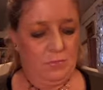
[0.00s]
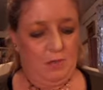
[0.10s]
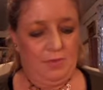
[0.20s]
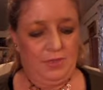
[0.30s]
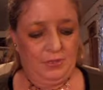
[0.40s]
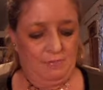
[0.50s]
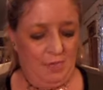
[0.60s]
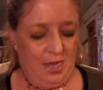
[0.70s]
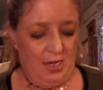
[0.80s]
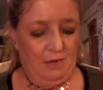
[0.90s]
I bought this
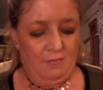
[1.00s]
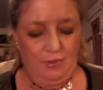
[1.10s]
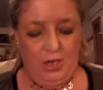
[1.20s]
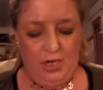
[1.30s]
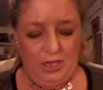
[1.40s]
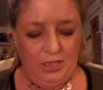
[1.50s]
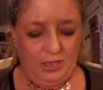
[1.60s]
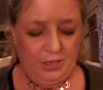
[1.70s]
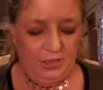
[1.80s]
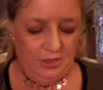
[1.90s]
makeup
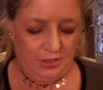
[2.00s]
brush.